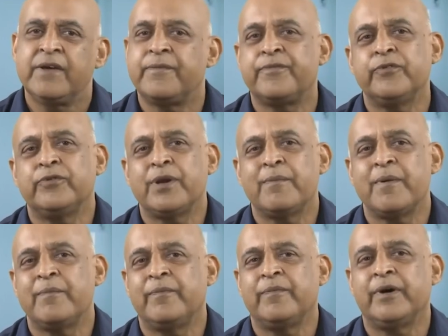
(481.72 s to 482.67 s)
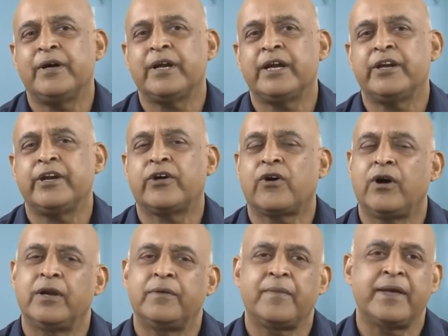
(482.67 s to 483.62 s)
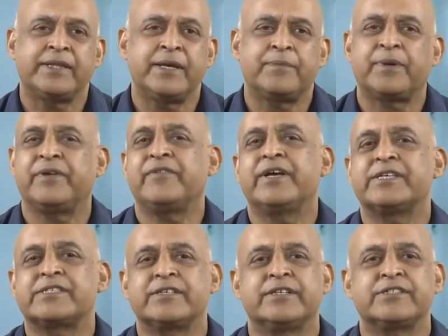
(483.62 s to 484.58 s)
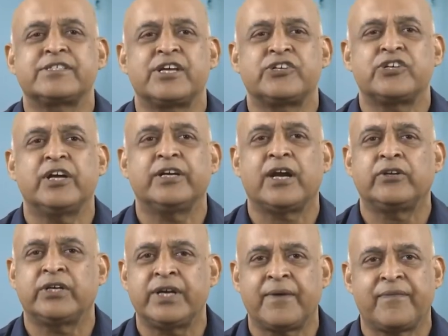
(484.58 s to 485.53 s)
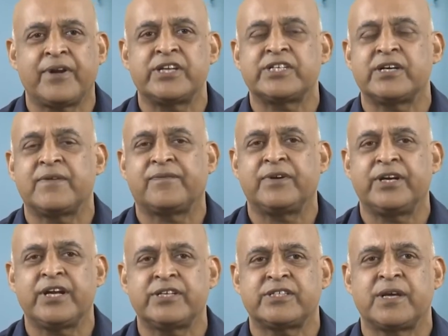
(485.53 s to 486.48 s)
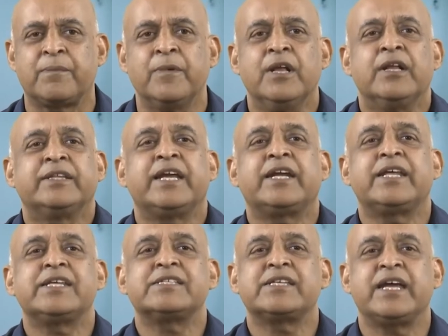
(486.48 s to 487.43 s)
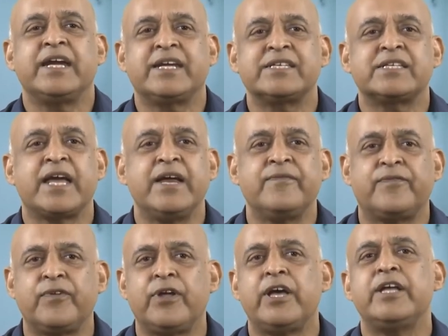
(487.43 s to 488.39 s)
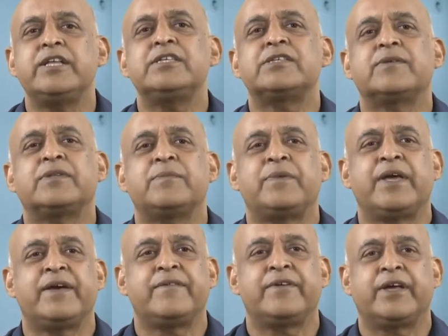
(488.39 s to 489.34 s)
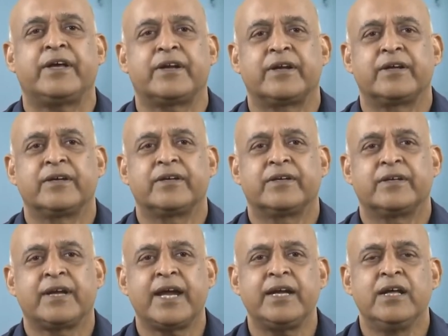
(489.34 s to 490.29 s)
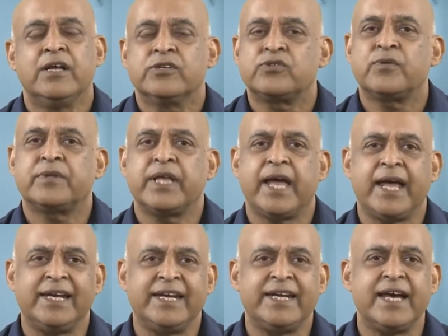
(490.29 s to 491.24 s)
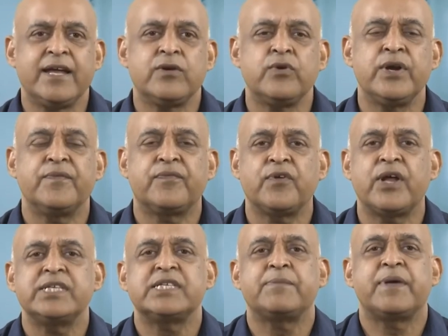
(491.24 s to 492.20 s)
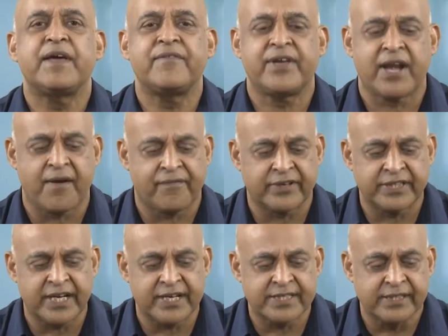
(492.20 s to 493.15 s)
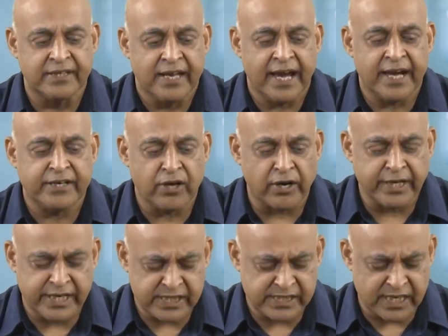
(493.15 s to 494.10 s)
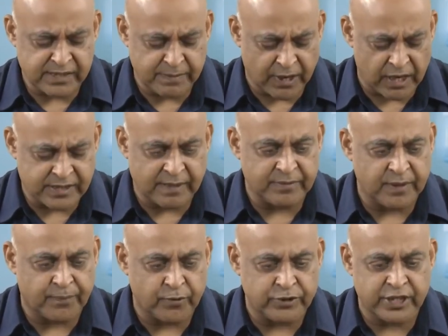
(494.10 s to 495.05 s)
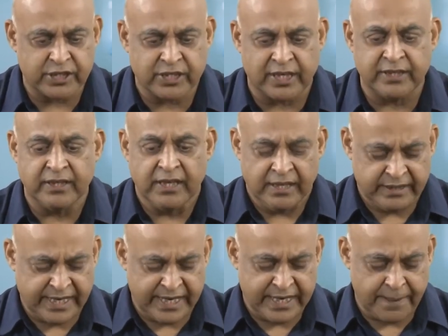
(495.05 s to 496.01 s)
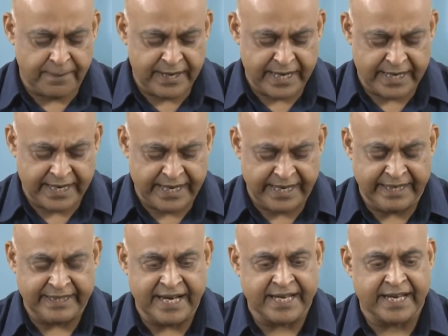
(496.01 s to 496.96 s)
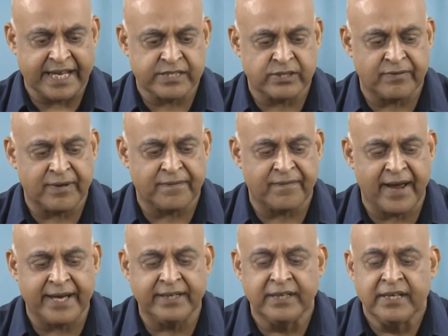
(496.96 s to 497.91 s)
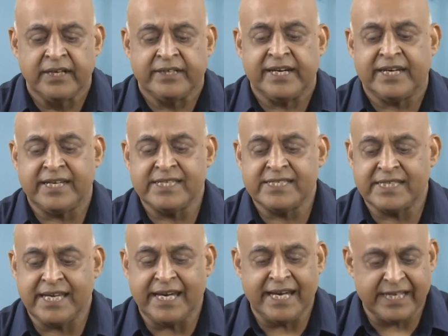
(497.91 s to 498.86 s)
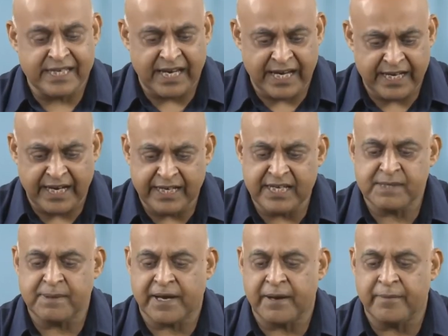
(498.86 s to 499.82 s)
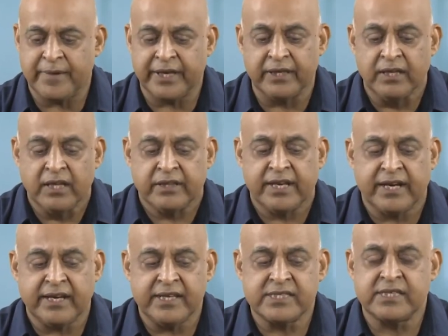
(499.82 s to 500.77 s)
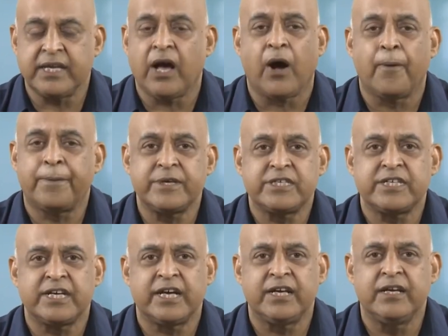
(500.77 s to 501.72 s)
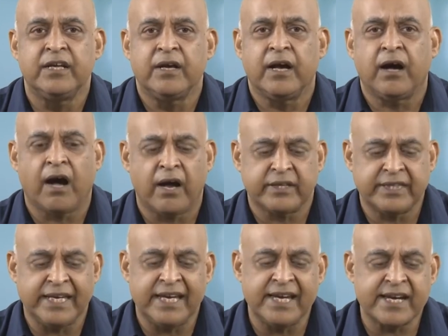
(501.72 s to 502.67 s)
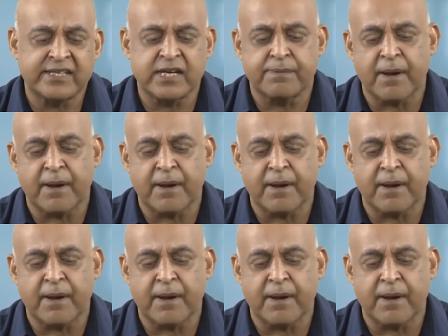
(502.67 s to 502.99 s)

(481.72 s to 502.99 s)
If you remember and recall my the previous uh, session on the definition of leadership, that is the, it is the influence of the behavior. Right. So, the, a leader who influences the behavior of others and not it is just because of the position, then definitely in that case you will find that is the it, it, it is becoming that is the official uh, or the elected